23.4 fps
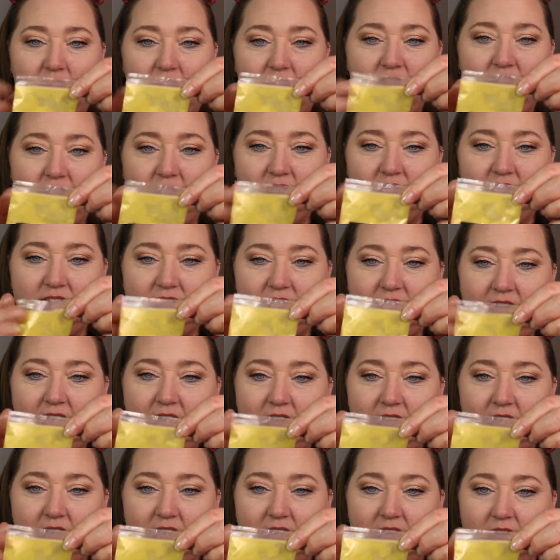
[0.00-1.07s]
under the
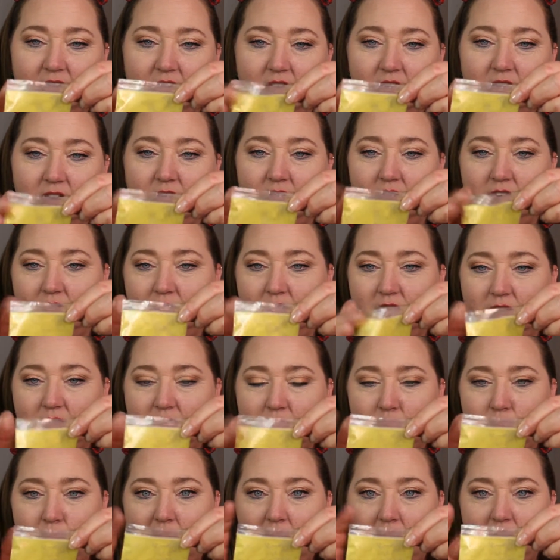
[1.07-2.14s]
sea?
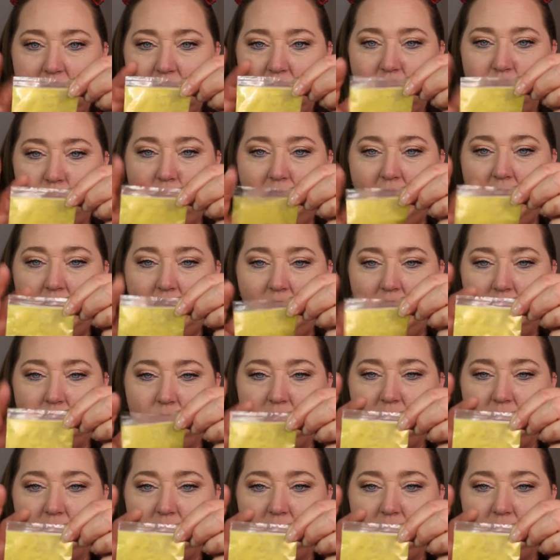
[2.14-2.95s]
SpongeBob